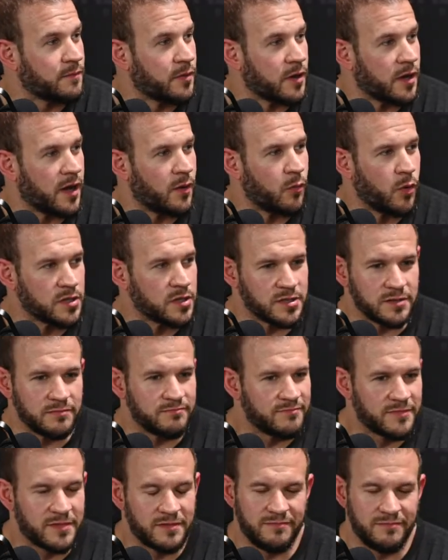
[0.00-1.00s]
but I wasn't
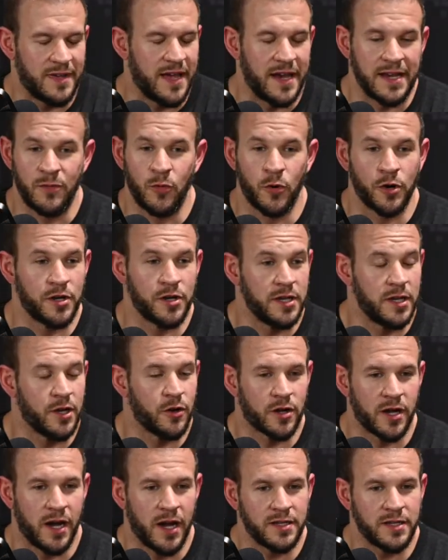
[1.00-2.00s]
anywhere near
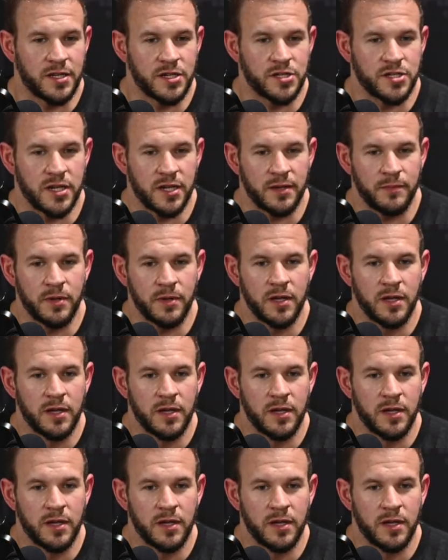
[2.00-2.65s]
contest shape.